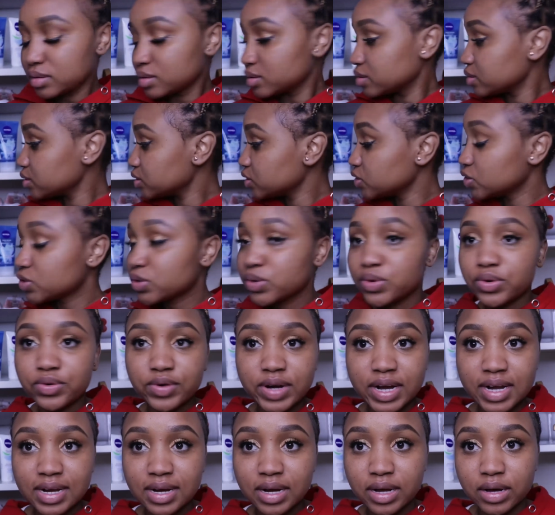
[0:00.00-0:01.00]
So
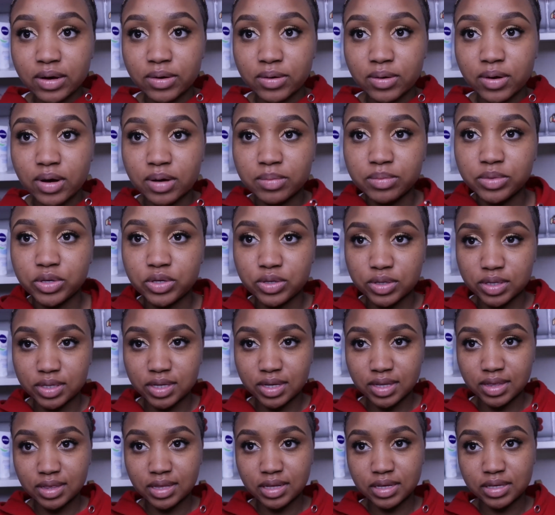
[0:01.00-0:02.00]
right now I'm
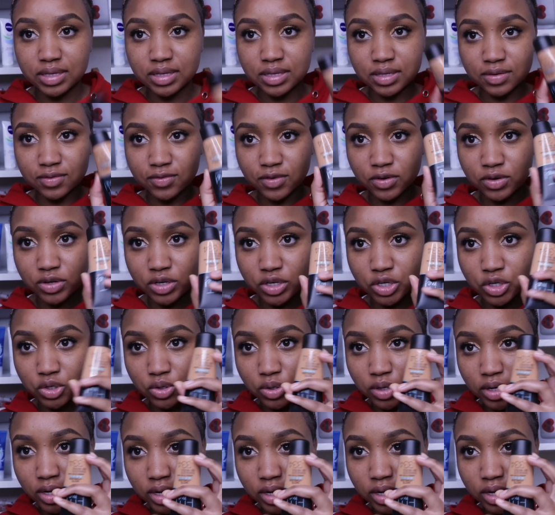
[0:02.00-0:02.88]
using this foundation.